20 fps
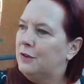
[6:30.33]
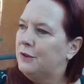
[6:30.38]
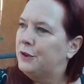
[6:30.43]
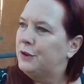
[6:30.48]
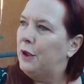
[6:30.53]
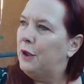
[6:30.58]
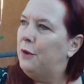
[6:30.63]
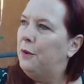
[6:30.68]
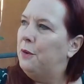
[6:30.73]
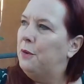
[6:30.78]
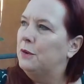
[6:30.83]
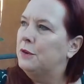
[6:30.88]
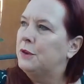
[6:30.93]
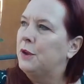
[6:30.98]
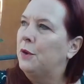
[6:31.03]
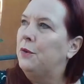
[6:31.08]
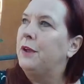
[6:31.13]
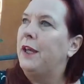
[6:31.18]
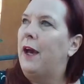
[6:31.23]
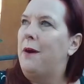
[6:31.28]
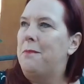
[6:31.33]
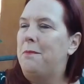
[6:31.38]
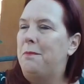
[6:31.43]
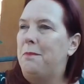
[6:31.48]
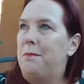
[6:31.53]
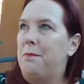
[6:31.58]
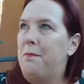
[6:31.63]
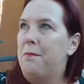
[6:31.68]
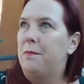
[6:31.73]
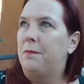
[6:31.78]
So, so yeah,
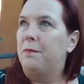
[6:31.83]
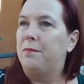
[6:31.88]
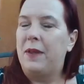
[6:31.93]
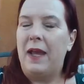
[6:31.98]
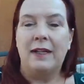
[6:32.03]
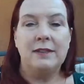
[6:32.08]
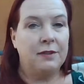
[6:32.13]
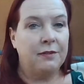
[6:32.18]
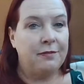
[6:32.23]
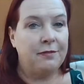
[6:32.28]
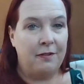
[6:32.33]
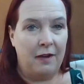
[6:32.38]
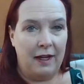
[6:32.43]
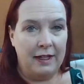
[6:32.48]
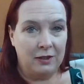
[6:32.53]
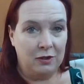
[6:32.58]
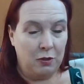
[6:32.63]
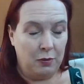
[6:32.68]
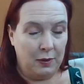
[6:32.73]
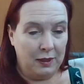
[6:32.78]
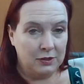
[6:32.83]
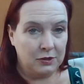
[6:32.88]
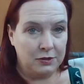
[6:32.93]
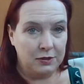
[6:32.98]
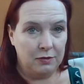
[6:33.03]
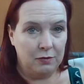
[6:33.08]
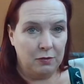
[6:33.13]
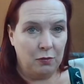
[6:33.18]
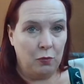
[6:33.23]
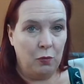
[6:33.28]
that's a fine
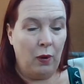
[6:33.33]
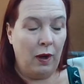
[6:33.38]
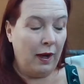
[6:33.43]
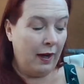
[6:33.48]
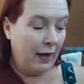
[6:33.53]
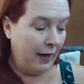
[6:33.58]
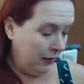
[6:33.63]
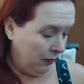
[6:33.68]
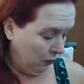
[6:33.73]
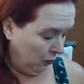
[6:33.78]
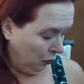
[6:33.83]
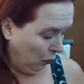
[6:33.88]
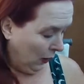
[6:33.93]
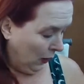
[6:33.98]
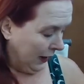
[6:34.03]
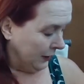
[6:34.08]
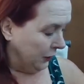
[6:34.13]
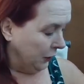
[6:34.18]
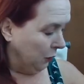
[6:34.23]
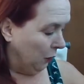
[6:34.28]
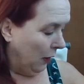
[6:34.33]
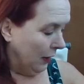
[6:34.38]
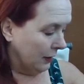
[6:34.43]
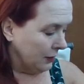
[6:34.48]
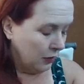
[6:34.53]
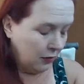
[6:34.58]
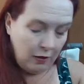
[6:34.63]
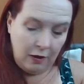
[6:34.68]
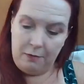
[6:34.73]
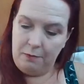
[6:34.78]
question. Why, why do you
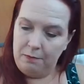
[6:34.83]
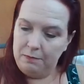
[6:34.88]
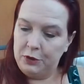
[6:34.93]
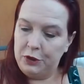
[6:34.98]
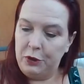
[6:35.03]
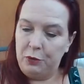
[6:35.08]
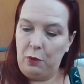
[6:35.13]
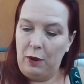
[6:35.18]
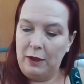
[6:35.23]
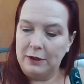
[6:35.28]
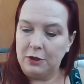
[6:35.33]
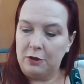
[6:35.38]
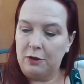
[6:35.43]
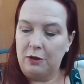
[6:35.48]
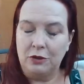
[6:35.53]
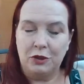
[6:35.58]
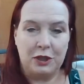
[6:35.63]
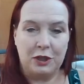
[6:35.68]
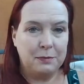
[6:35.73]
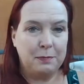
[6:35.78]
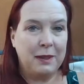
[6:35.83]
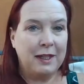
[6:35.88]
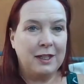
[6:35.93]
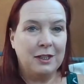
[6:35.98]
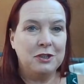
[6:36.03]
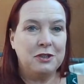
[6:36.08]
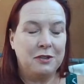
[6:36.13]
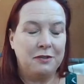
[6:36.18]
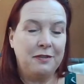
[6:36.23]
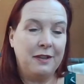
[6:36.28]
want to grow? Do you want to grow just
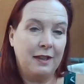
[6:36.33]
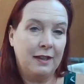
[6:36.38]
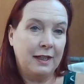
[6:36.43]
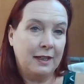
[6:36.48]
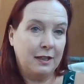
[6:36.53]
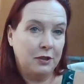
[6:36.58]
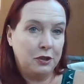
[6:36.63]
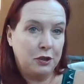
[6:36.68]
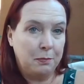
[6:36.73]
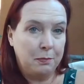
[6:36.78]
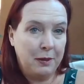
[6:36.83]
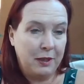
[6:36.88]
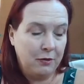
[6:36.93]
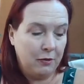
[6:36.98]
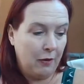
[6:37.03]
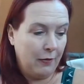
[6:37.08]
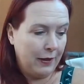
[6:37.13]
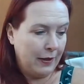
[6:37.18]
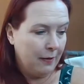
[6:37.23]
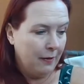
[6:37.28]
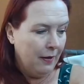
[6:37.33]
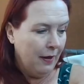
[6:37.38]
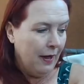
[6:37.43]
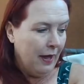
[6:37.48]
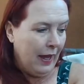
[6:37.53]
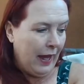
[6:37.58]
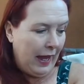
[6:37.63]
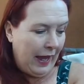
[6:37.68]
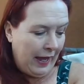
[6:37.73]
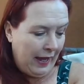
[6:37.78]
because you feel like you should be growing?
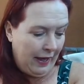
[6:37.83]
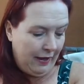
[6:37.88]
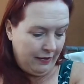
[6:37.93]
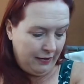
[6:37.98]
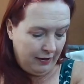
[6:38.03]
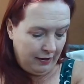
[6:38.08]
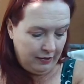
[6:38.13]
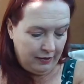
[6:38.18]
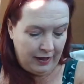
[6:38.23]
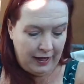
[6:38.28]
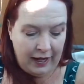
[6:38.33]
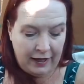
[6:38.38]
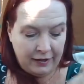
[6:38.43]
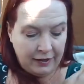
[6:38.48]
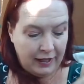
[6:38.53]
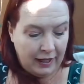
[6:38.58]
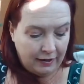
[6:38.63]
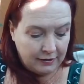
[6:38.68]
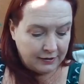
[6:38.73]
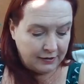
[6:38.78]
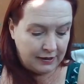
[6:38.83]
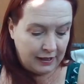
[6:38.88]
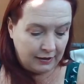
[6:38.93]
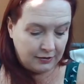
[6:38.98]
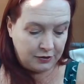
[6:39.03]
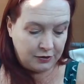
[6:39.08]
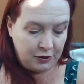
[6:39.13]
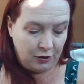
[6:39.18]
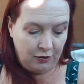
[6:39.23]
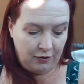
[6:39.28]
And, and yes,
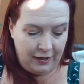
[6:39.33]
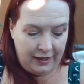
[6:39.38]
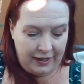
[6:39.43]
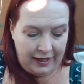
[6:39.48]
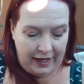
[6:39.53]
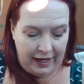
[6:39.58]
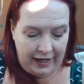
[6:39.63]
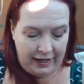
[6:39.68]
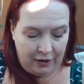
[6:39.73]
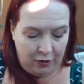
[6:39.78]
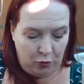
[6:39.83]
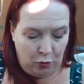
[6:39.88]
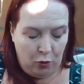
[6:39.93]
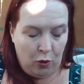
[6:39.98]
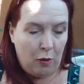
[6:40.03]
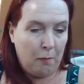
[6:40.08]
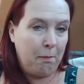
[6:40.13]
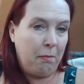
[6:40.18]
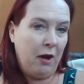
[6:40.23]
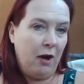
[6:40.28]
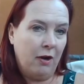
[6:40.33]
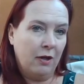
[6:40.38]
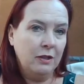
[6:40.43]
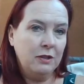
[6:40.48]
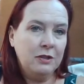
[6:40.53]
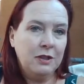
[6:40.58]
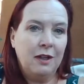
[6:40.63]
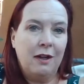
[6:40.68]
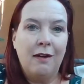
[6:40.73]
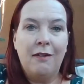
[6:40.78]
that's certainly a core
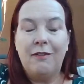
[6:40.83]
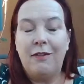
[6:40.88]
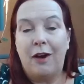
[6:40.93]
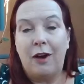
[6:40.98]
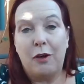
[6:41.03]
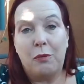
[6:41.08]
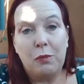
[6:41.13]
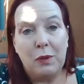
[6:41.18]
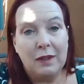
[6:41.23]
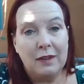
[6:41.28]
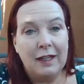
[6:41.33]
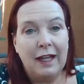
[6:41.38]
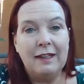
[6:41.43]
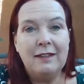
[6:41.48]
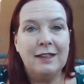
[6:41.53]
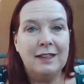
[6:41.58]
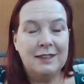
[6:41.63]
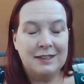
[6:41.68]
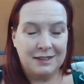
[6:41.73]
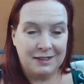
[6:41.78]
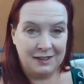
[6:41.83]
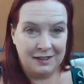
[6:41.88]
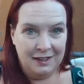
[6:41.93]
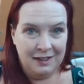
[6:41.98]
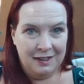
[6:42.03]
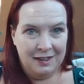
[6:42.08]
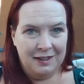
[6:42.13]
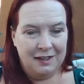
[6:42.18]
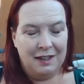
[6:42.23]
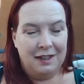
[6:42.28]
part of our relentless
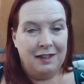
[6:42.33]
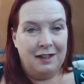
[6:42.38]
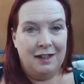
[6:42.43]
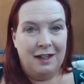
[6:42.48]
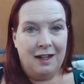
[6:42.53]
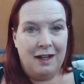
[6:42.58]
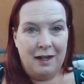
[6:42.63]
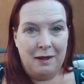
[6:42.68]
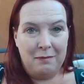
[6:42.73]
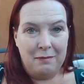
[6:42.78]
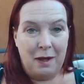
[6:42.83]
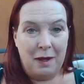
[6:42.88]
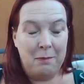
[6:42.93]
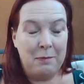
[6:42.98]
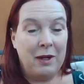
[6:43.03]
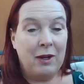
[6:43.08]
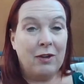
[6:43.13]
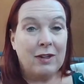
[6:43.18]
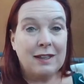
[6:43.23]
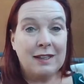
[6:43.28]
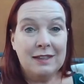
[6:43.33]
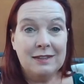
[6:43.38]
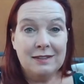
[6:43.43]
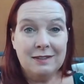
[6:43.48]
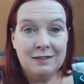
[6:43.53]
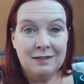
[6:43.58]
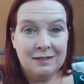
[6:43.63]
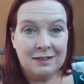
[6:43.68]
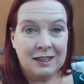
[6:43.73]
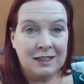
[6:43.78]
um,
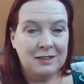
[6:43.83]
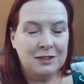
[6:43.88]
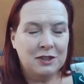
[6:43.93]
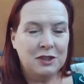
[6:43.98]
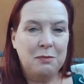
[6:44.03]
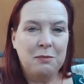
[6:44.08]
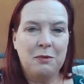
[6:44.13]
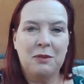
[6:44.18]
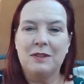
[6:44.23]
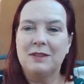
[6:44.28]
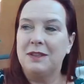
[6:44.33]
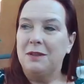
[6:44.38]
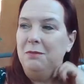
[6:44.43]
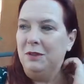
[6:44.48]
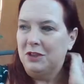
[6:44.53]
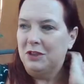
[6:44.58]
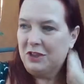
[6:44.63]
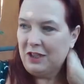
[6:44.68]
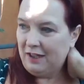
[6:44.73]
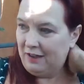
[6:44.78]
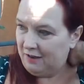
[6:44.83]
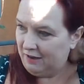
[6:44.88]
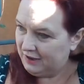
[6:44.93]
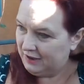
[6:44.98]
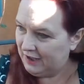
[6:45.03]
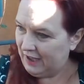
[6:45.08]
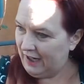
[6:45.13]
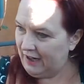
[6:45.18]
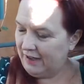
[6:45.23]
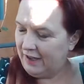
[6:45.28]
American consumerism, which I
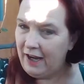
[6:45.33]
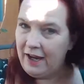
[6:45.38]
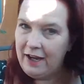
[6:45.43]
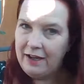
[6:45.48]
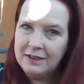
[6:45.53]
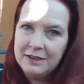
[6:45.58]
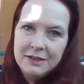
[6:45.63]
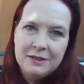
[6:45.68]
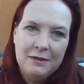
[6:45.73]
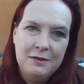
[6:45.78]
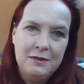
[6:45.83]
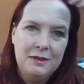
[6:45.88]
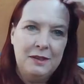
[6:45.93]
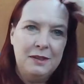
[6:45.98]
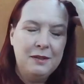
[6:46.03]
understand has